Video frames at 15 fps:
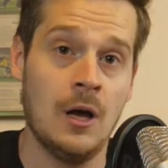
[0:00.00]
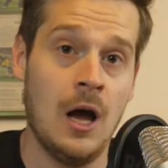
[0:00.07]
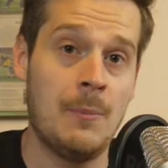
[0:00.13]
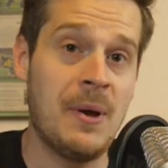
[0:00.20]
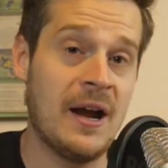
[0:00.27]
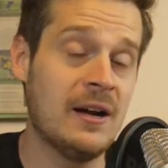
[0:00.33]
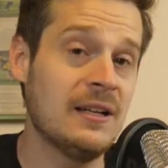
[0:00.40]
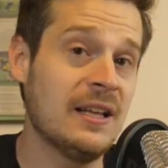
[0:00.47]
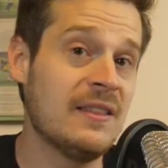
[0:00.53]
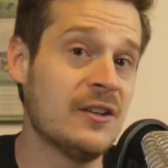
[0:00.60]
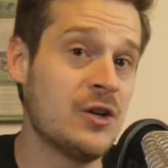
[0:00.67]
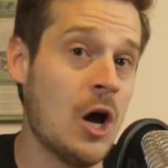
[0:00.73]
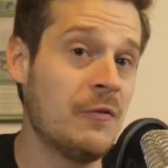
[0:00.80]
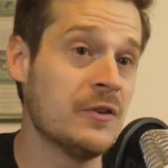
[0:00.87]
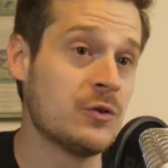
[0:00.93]
Apparently, the
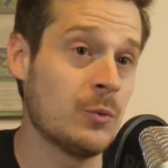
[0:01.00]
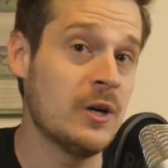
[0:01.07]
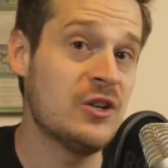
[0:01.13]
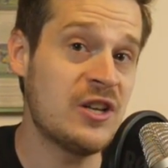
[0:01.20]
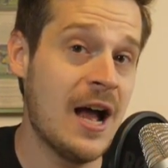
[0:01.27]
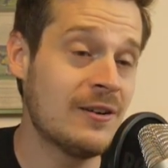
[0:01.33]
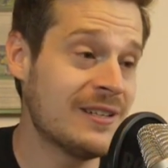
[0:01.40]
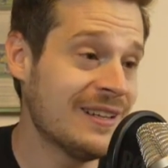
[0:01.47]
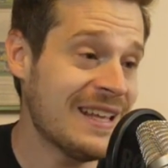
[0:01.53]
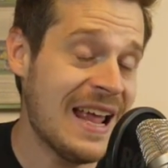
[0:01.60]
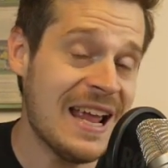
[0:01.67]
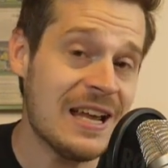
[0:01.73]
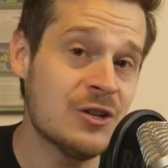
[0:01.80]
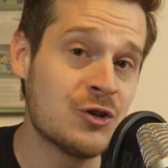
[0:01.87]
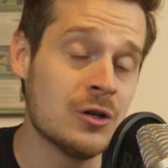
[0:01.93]
Dolphins reached out to the
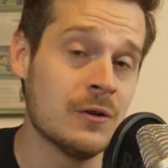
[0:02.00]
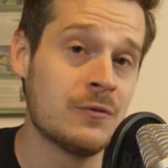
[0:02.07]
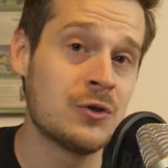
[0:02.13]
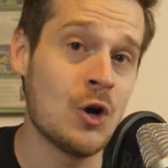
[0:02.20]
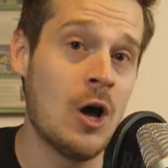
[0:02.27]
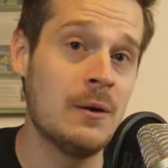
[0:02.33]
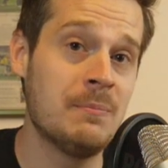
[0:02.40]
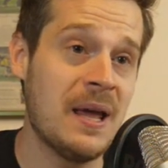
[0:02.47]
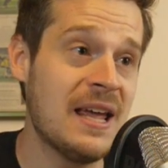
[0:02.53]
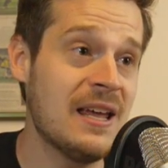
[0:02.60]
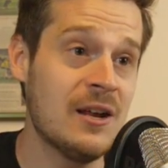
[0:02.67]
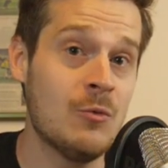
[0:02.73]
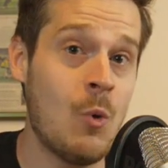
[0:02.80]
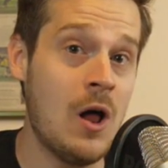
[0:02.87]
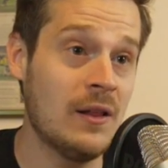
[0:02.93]
agent of Sean
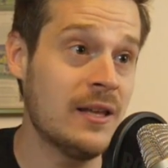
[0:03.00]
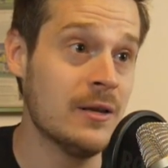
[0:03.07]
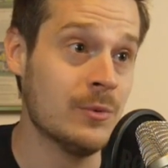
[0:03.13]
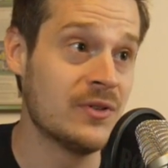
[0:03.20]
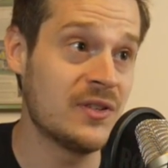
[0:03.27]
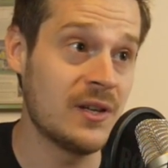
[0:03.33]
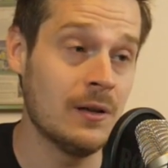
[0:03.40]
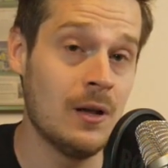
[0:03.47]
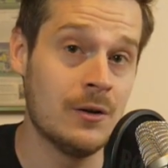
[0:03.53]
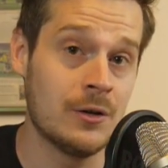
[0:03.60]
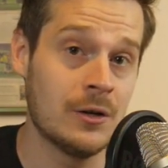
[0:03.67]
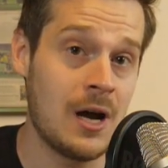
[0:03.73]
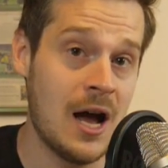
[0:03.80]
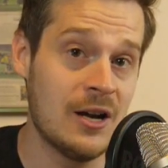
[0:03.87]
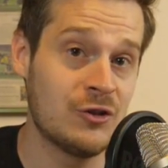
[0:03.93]
Payton while he was still
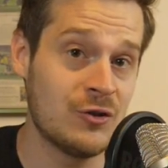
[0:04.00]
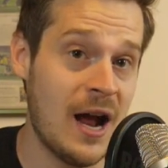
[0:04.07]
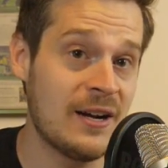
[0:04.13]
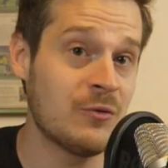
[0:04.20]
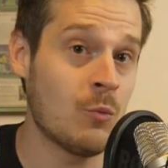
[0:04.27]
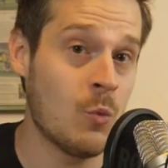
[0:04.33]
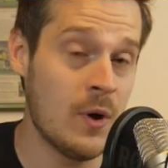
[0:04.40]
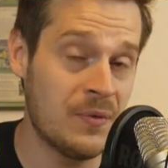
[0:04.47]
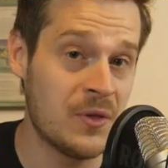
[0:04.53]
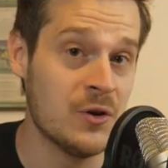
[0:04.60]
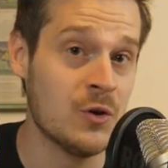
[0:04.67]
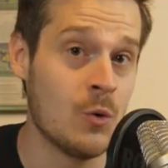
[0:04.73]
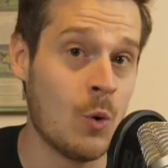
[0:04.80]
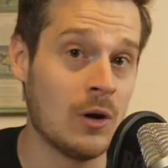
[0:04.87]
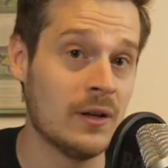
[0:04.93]
under contract with the
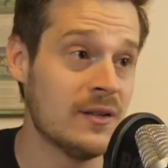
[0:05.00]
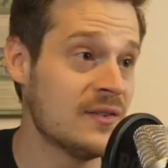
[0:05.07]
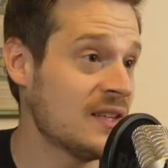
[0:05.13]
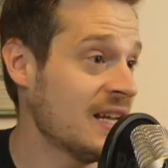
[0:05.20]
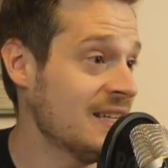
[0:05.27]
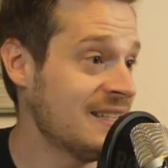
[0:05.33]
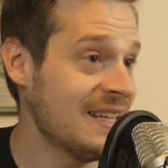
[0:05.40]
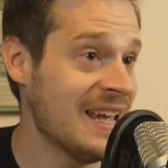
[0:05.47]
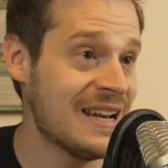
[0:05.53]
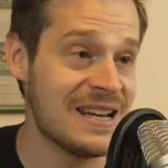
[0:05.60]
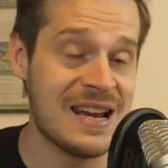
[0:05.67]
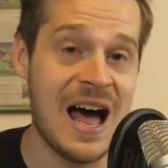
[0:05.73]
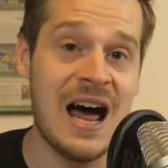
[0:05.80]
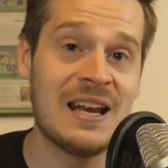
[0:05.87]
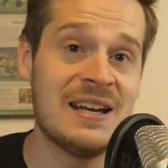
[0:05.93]
New Orleans Saints. He had
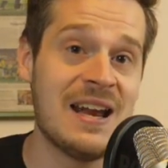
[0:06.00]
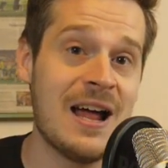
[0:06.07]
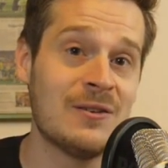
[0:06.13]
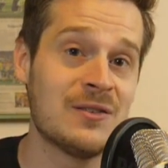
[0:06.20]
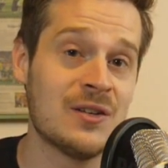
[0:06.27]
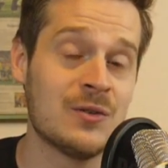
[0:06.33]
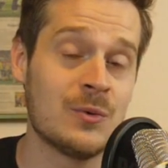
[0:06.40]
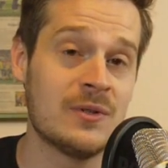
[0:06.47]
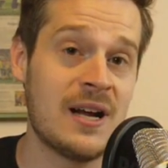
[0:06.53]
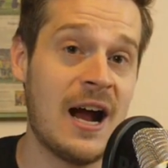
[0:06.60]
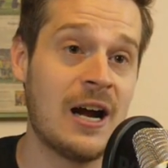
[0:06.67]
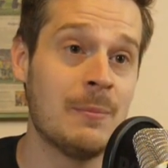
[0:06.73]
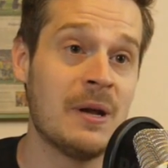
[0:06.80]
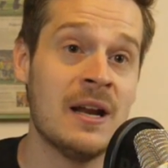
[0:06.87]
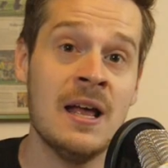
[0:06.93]
not announced his
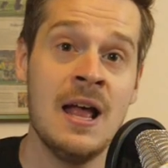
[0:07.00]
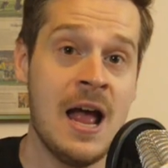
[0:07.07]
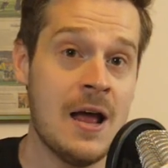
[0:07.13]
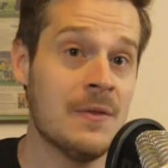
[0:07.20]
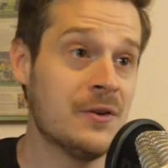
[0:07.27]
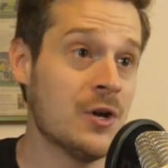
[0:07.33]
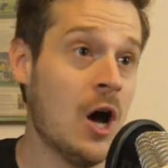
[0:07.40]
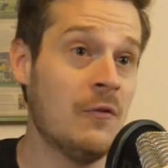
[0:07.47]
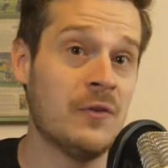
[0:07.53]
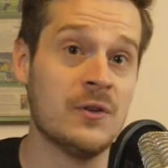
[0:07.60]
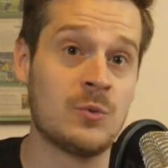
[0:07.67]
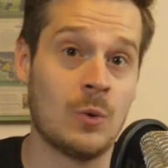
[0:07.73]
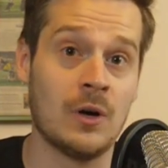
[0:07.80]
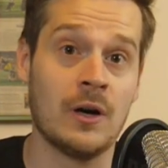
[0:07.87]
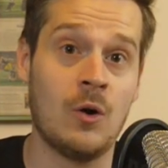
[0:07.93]
retirement, and the
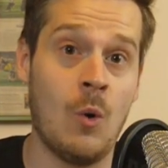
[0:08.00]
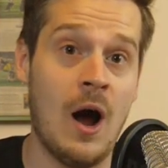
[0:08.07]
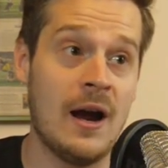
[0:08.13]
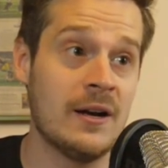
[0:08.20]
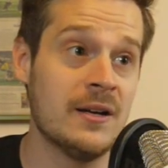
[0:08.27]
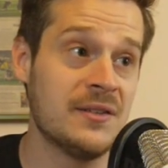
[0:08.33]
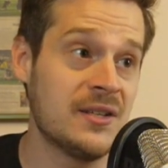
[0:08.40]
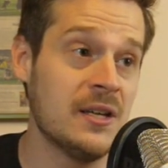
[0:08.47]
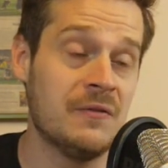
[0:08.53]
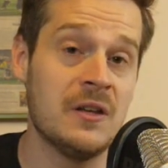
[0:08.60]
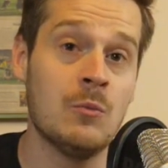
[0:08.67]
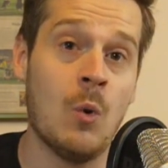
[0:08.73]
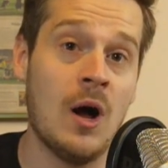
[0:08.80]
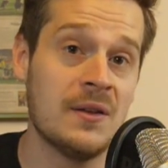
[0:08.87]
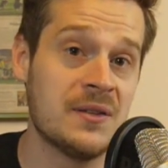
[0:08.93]
Dolphins were inquiring to see if he
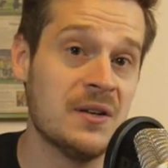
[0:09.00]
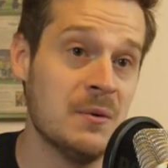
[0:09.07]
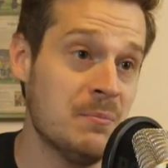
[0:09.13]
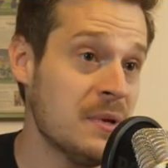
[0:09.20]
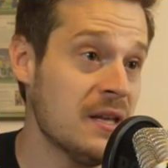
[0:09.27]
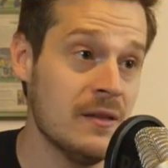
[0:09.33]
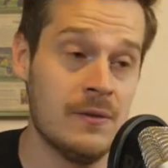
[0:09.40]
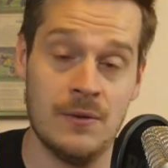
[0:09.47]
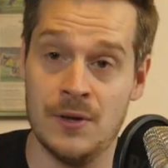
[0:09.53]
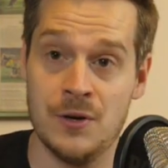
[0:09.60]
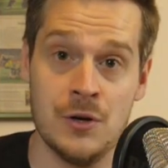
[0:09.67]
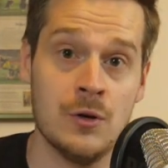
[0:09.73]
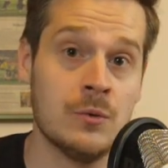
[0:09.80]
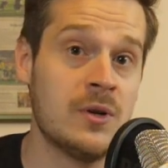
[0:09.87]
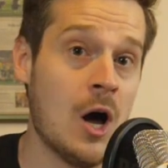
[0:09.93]
wanted to be the
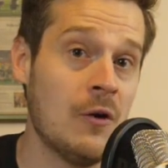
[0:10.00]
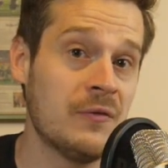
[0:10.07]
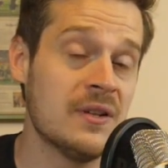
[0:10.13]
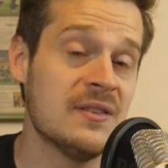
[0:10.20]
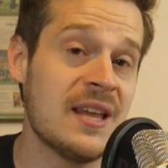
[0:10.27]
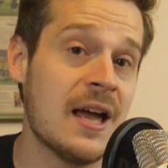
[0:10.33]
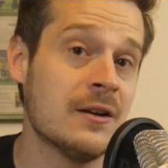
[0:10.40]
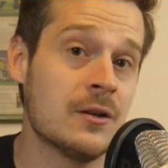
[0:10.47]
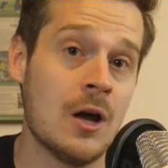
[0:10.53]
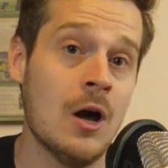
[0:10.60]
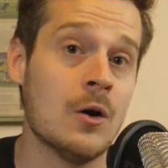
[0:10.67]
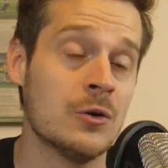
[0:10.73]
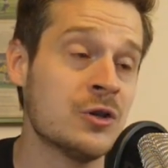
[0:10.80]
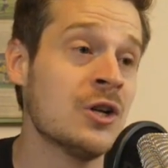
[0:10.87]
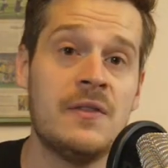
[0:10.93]
new Dolphins head
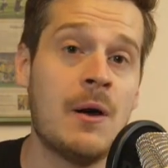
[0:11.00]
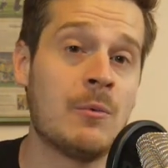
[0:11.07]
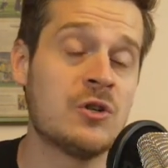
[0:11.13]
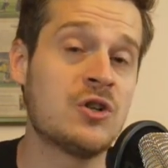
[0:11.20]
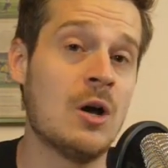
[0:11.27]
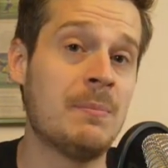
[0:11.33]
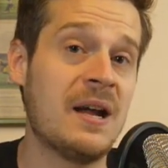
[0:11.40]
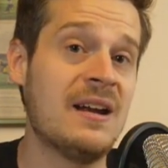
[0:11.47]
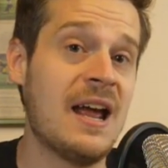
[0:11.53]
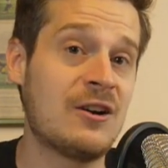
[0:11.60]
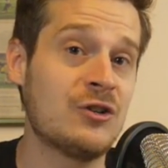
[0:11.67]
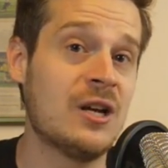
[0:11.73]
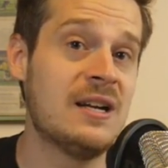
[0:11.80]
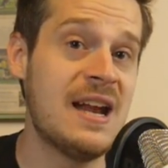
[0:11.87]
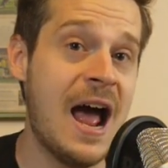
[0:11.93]
coach. Then when Sean Payton
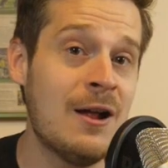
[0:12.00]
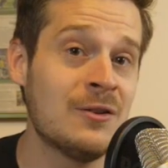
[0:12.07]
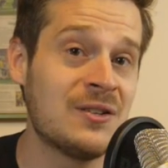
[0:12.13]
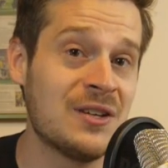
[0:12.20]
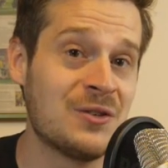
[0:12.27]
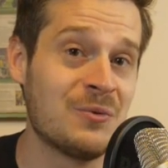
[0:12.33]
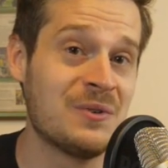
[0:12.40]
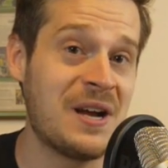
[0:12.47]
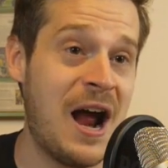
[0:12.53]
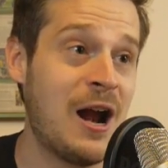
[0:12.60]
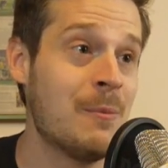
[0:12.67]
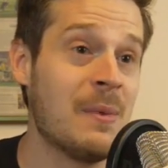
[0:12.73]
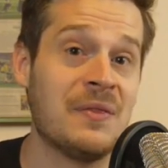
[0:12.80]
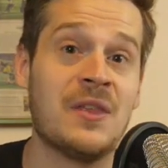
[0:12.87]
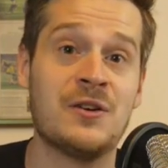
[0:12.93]
actually announced his
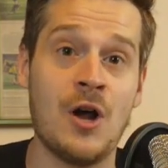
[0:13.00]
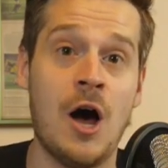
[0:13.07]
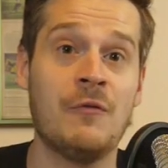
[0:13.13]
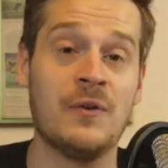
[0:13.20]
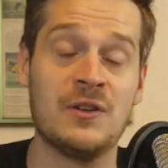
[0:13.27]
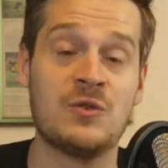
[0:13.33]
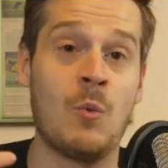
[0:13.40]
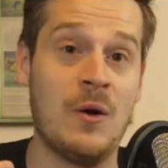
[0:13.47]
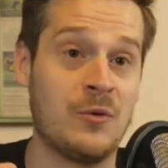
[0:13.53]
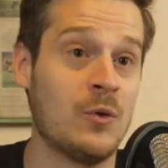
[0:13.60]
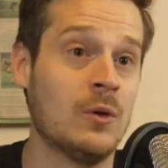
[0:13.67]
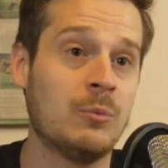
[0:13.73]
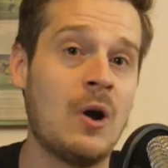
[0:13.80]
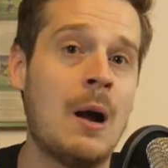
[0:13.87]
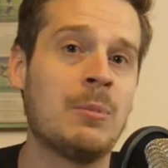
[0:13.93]
retirement, the Dolphins went through
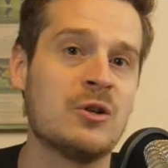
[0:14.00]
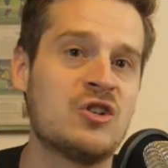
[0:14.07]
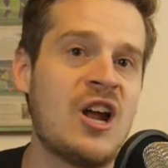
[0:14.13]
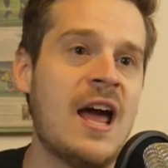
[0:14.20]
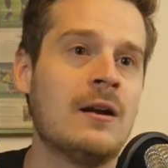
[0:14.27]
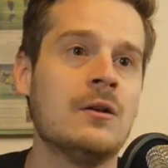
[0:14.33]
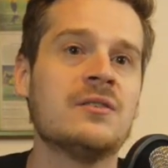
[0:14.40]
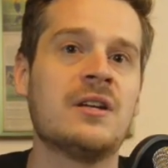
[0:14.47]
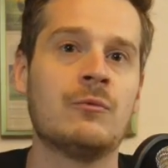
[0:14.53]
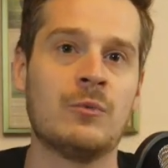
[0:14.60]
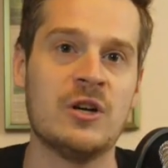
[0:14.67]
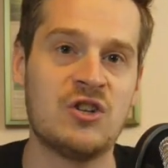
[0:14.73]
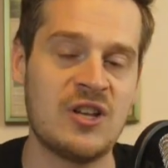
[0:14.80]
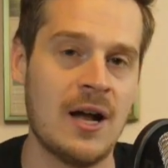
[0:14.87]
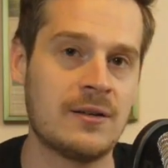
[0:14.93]
the proper channels and
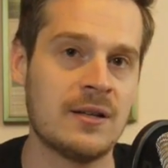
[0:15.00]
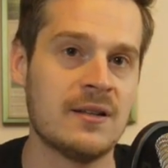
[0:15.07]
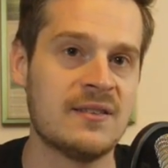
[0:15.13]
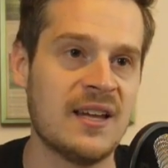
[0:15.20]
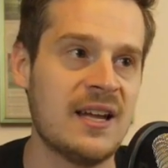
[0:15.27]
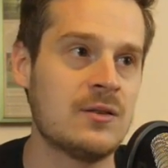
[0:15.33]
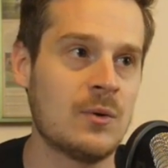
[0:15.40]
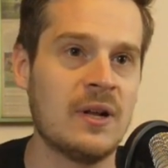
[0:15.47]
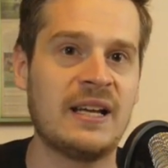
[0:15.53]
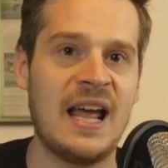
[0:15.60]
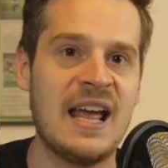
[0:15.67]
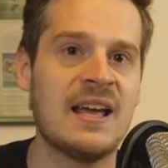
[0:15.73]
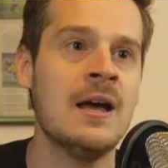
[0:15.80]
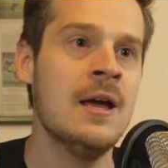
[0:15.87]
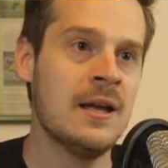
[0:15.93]
reached out to the Saints. They're like,
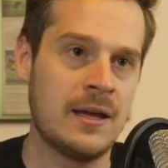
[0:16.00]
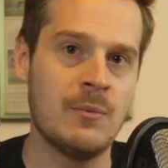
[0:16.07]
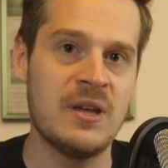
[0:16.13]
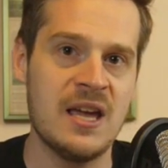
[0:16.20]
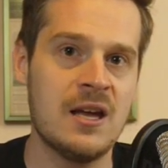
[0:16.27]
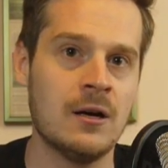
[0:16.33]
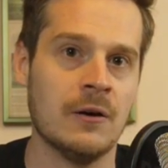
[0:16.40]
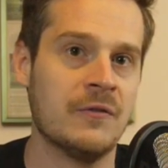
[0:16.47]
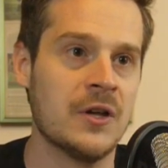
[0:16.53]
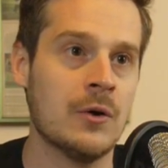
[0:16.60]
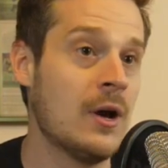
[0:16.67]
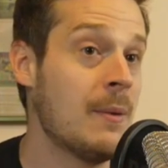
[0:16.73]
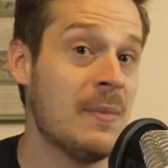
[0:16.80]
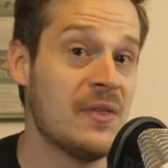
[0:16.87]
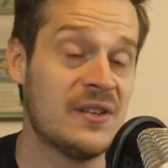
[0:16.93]
hey, can we interview him?